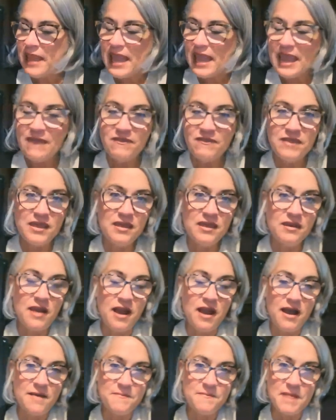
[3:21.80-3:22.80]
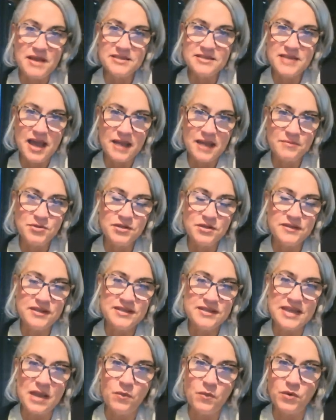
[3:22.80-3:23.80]
And then a time during the
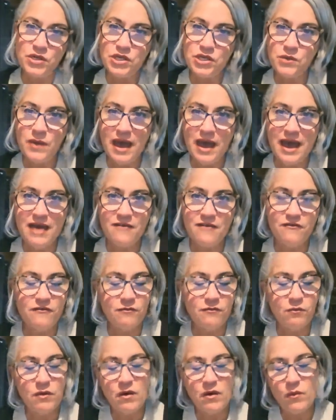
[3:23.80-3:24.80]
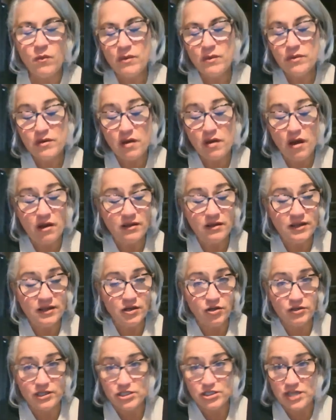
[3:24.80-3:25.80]
day where you have what we would call in
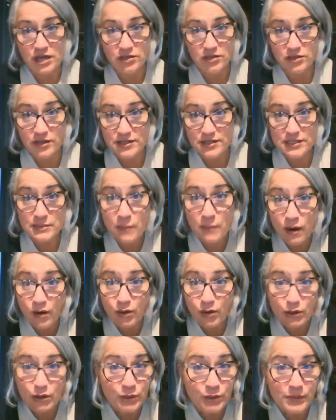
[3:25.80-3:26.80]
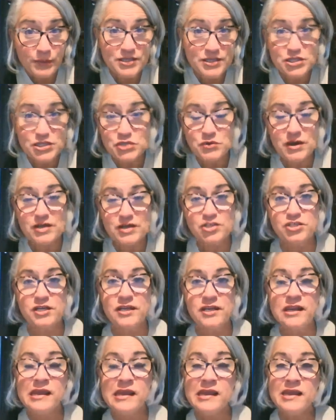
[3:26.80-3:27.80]
early childhood a small group
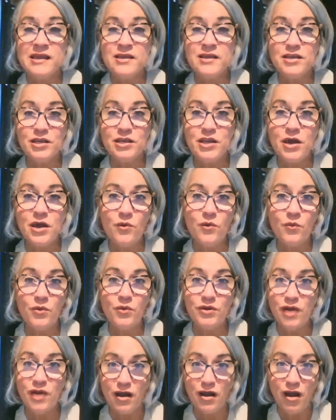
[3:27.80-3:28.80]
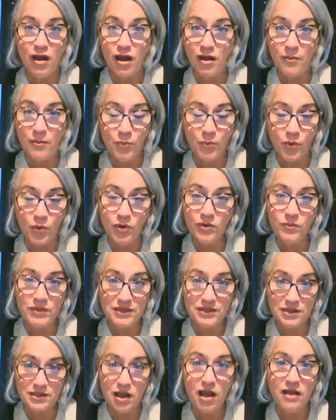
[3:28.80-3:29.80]
instruction. You know, we're not all born
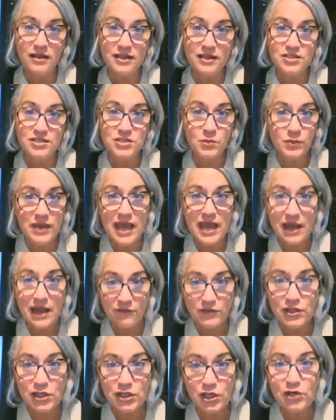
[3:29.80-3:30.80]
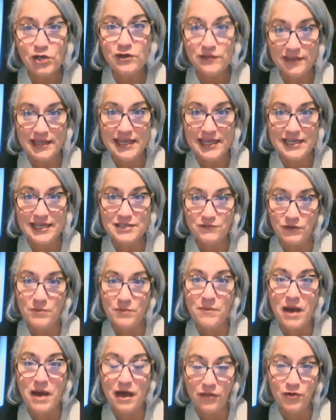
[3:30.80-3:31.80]
with knowledge, and we have to learn things
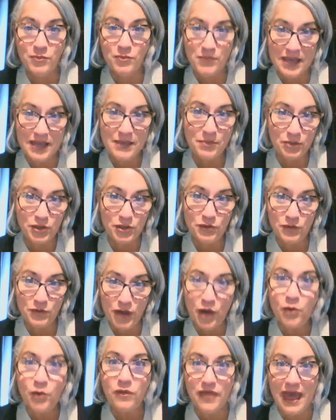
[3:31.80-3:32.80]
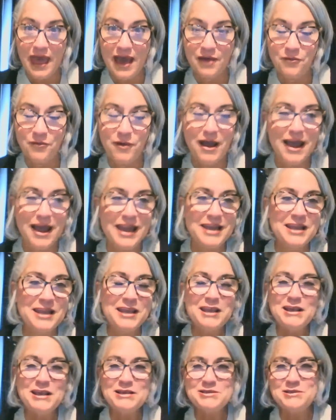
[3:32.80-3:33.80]
from other people who know that, right?
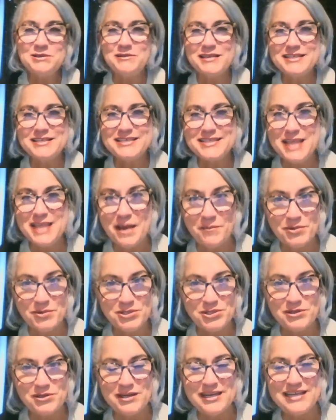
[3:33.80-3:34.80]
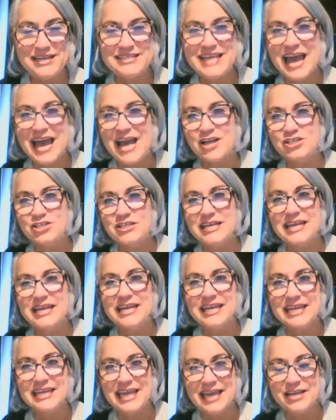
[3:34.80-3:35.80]
So this is the opportunity to actually
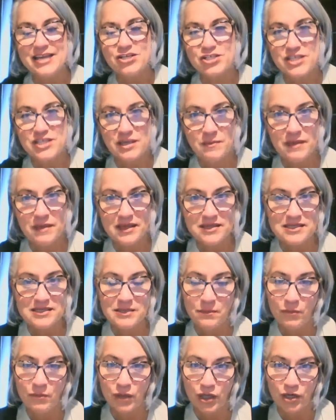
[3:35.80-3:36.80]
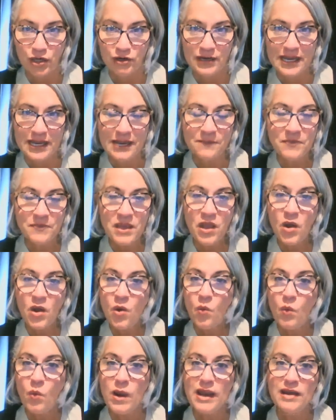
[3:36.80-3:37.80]
engage them in some learning
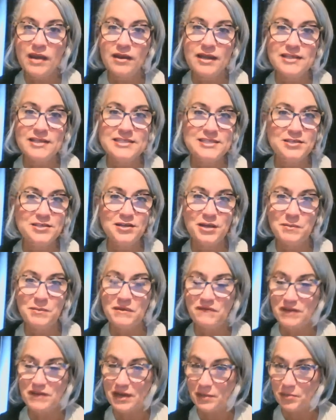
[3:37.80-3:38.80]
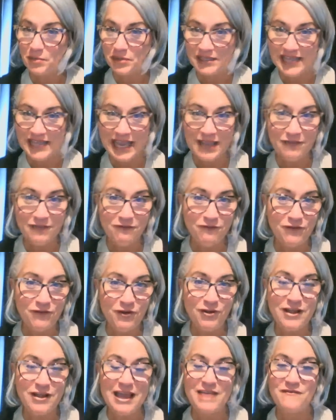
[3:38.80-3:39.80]
where it's still going to be very
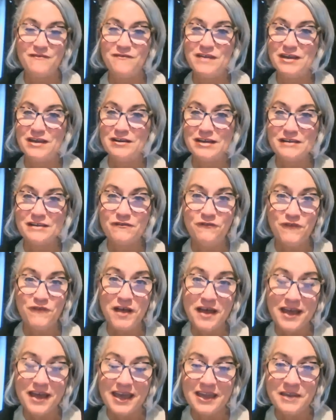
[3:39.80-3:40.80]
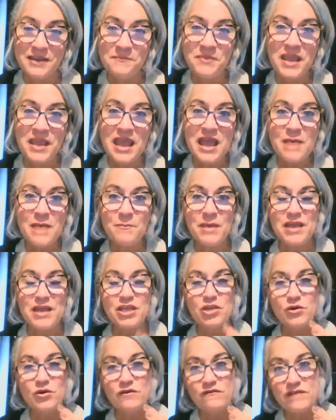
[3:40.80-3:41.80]
playful and very fun, but
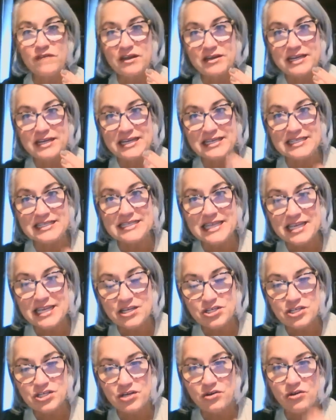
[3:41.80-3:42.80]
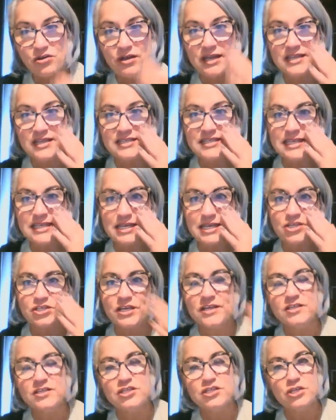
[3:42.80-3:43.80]
you're very intentional in
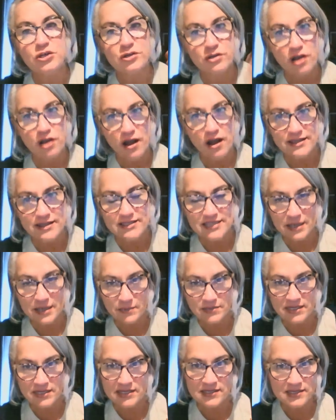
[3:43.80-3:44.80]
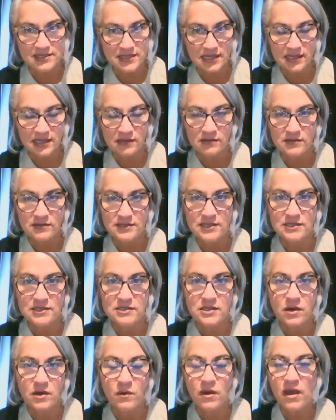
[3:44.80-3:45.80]
teaching certain concepts and skills. And
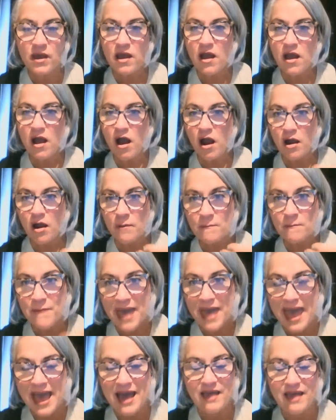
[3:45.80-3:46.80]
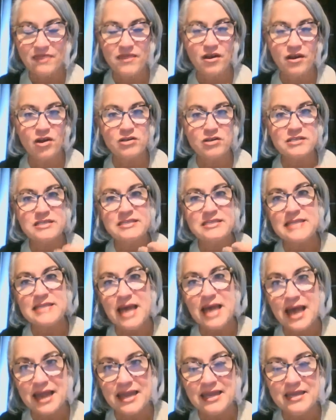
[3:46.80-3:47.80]
so our math and our
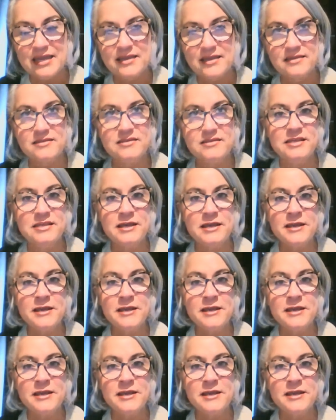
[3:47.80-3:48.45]
science,